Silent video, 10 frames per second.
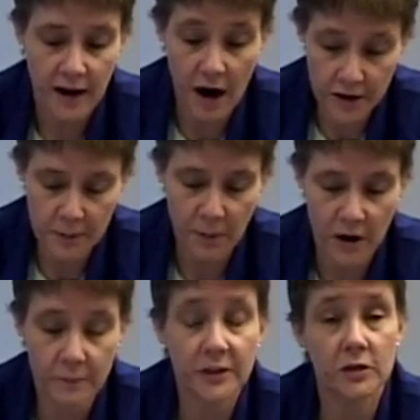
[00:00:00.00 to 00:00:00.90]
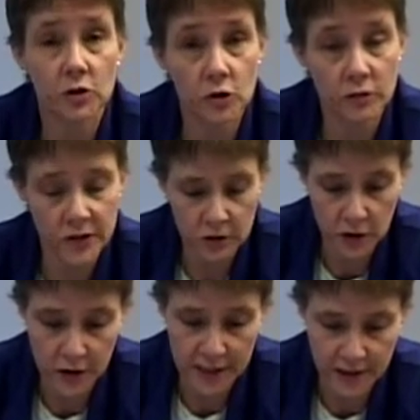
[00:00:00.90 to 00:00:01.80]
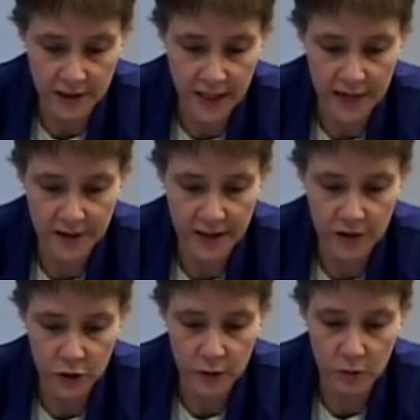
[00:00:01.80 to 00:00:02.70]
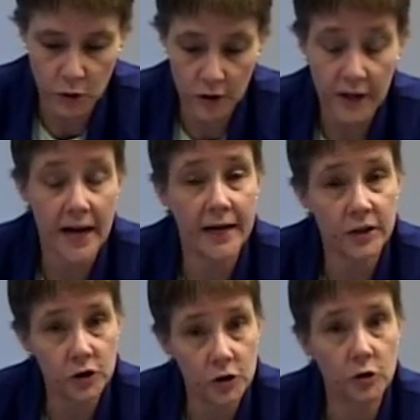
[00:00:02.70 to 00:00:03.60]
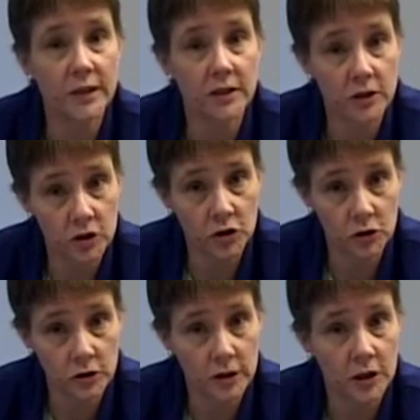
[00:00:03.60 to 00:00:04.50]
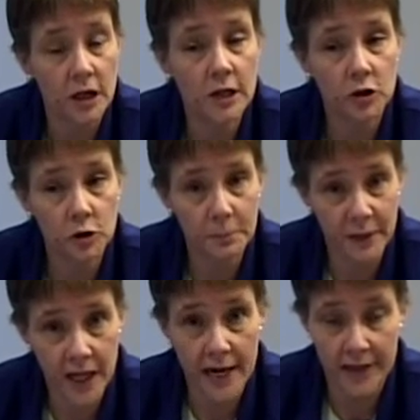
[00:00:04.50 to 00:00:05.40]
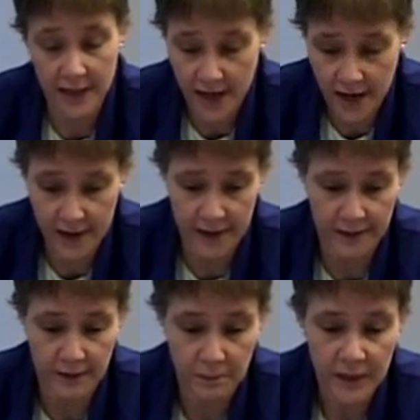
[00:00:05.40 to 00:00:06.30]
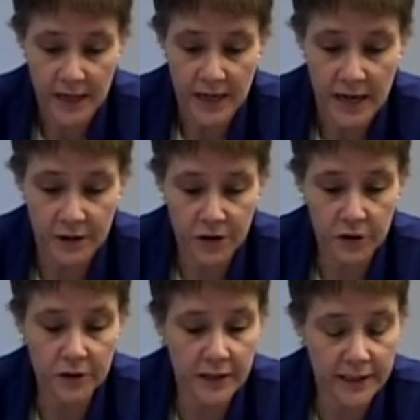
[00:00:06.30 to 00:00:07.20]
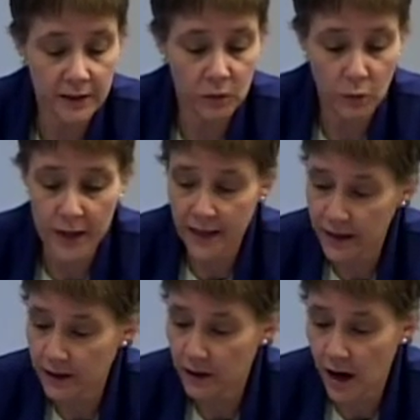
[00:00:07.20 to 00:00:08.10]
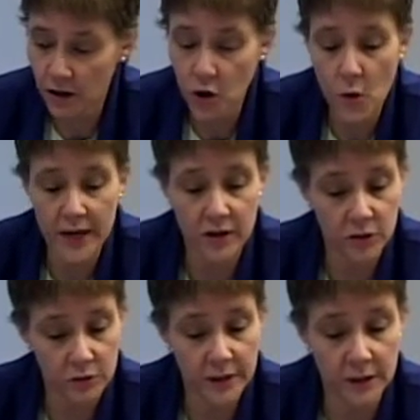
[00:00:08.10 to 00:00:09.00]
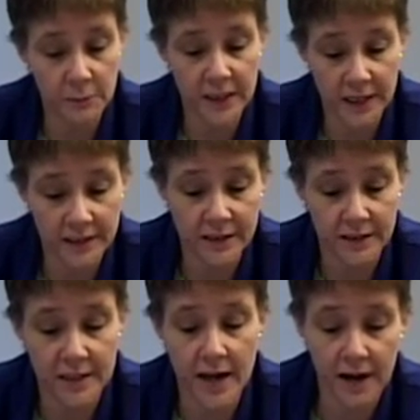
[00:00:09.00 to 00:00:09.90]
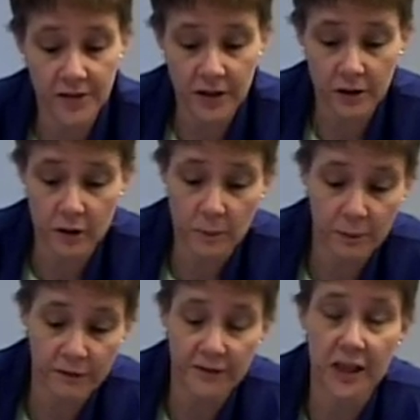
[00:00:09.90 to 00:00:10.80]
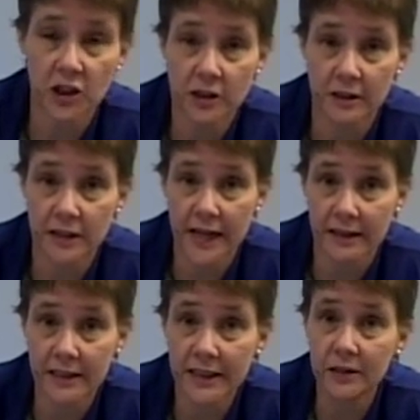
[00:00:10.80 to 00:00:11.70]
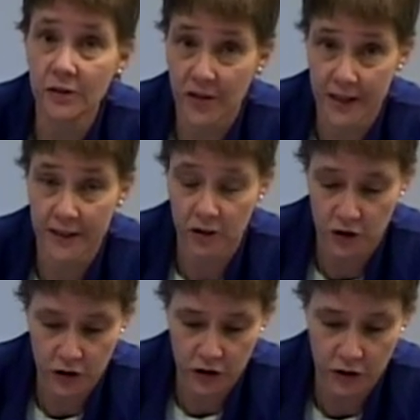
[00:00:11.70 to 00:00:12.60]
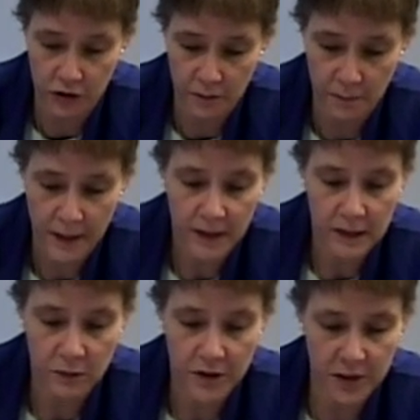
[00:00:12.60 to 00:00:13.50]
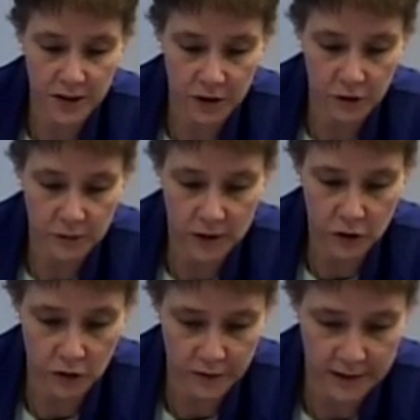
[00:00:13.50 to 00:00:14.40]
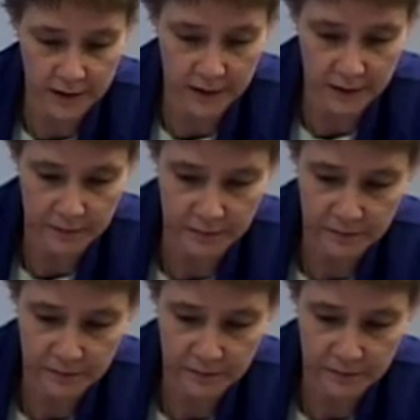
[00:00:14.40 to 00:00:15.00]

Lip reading: our department, the service learning site that you would work, and you as the student to plan ahead. And thirdly, we are going through this because it's the ethical, professional, and legal thing to do within human services.